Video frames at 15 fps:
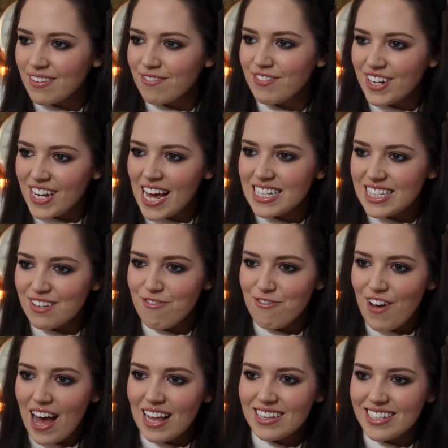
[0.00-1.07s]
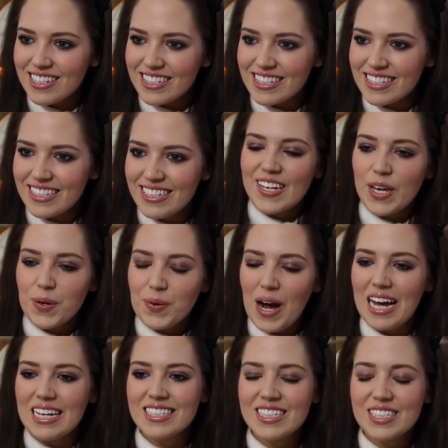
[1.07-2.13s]
Vanessa Feltz who
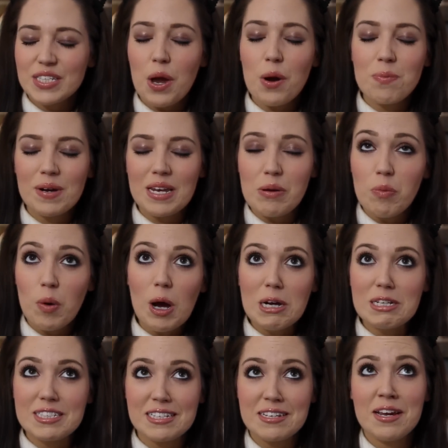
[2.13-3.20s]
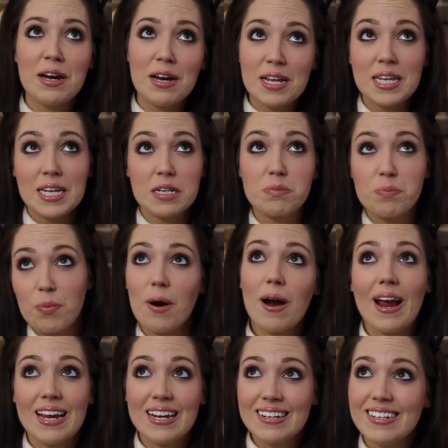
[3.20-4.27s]
has so many words in her little
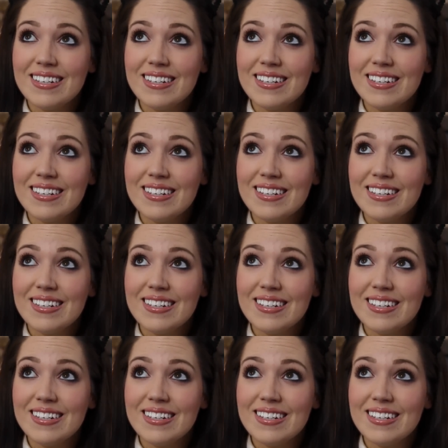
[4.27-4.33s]
brain.